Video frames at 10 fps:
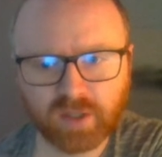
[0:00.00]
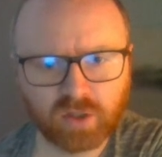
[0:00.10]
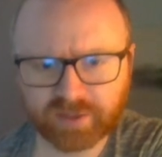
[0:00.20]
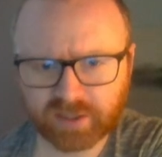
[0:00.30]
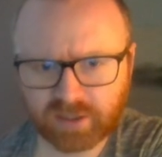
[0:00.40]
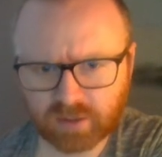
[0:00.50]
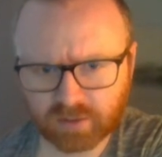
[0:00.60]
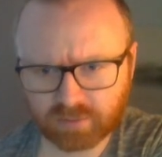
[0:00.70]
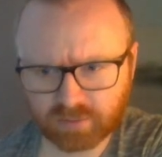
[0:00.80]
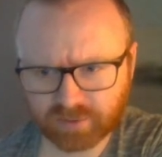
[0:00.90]
Was it here,
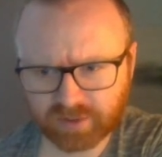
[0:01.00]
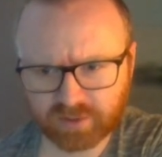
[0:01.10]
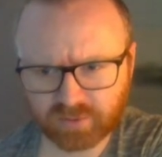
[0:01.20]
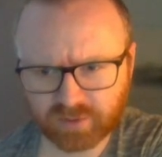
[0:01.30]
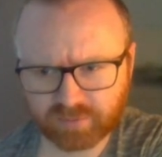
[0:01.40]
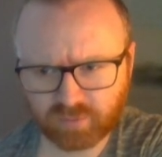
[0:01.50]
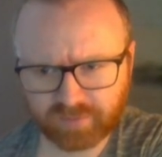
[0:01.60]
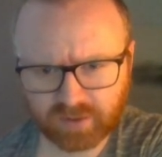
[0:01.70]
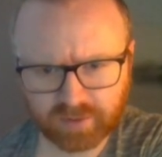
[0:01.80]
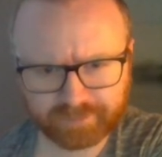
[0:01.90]
or did I do this move
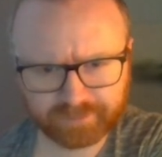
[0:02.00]
earlier?